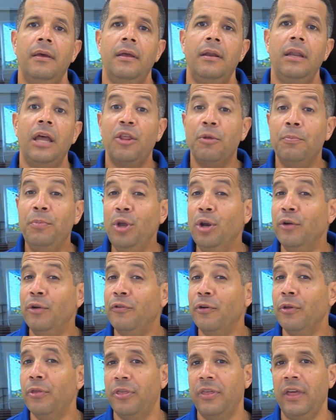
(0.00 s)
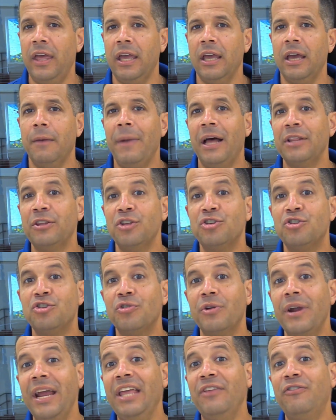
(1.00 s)
Now, the beautiful thing about the
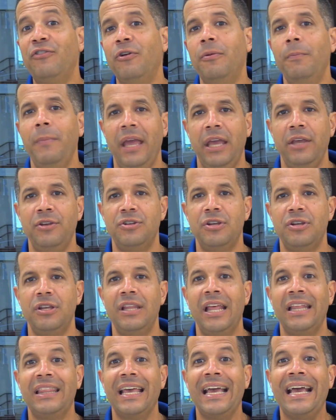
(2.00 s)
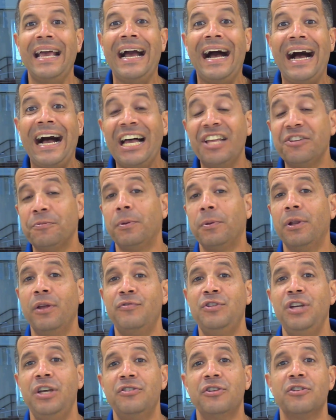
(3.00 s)
transformation that the gospel
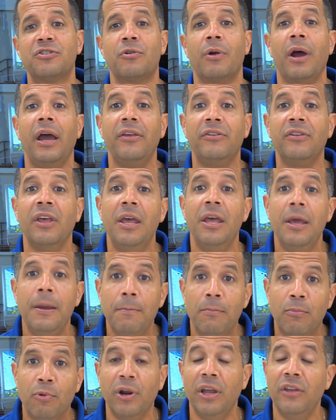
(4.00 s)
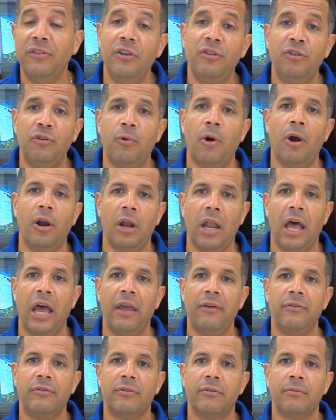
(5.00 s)
of Jesus Christ brings into our
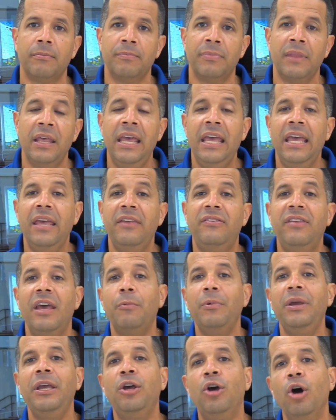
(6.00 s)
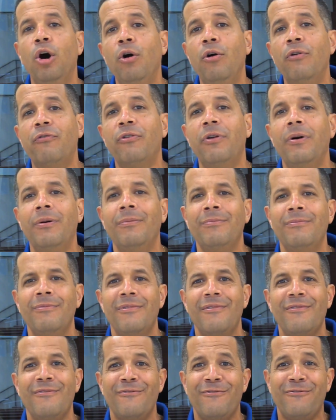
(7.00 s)
lives is that we go
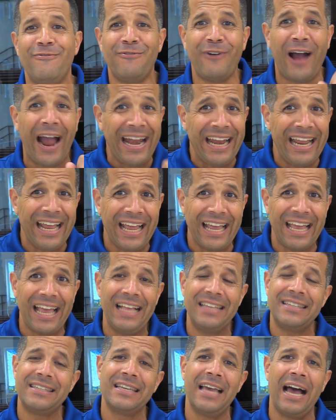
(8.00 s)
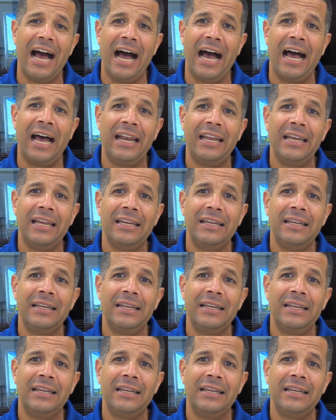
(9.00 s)
from fighting against God